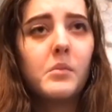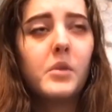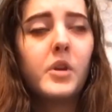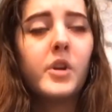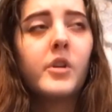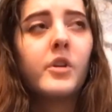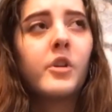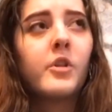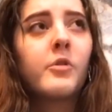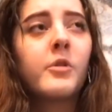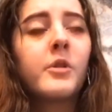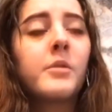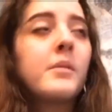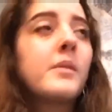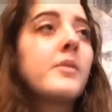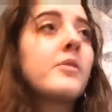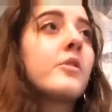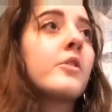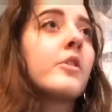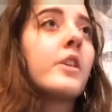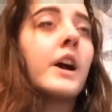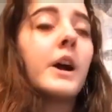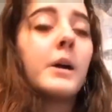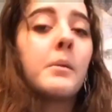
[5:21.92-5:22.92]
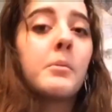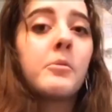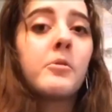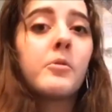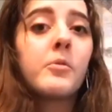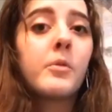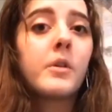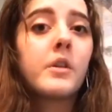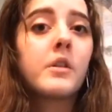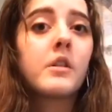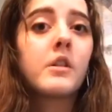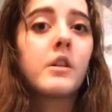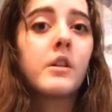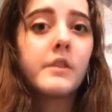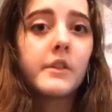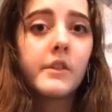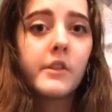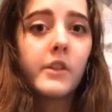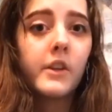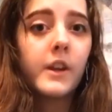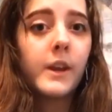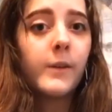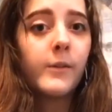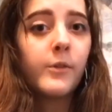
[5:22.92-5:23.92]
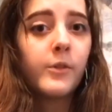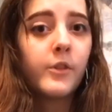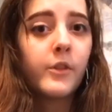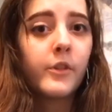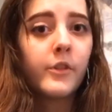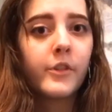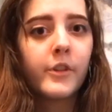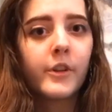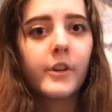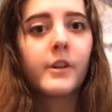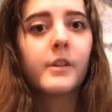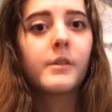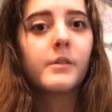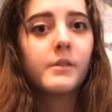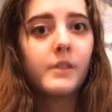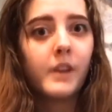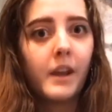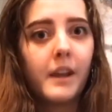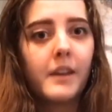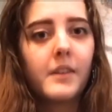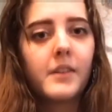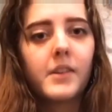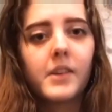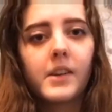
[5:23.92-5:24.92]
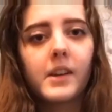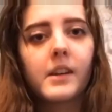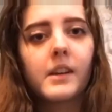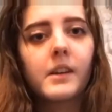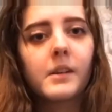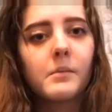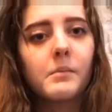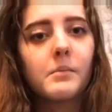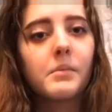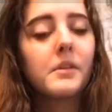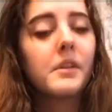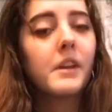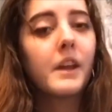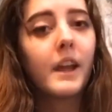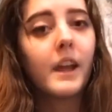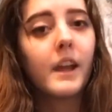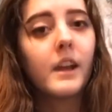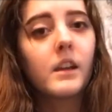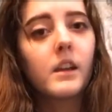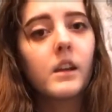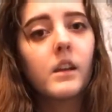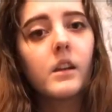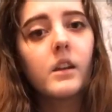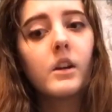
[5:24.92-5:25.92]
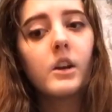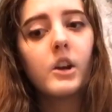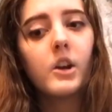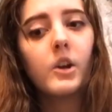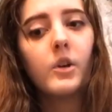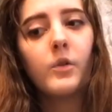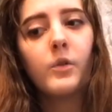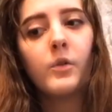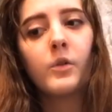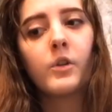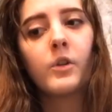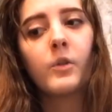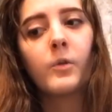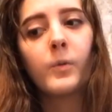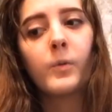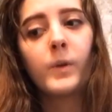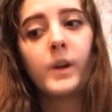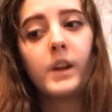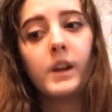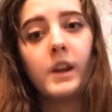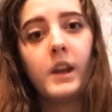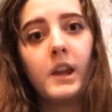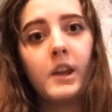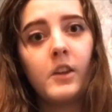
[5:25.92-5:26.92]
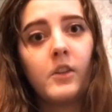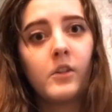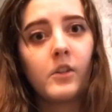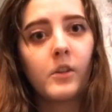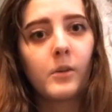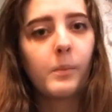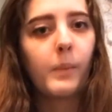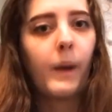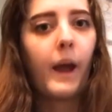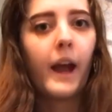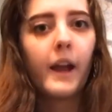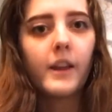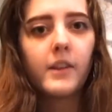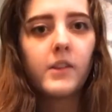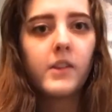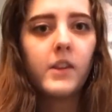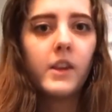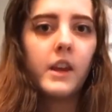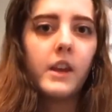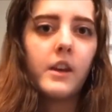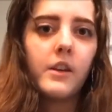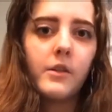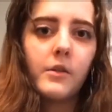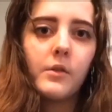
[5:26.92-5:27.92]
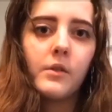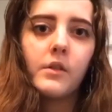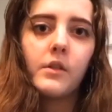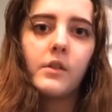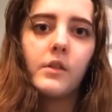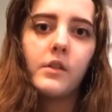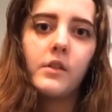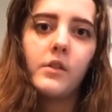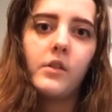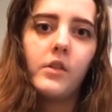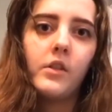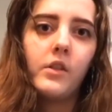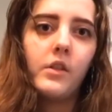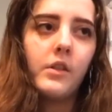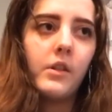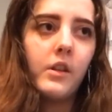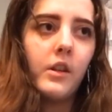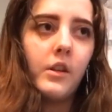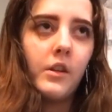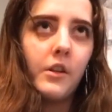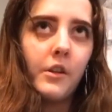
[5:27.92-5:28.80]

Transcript: when Mr. Epps wanted all the slaves to start dancing and playing, or when he took Patsy out to,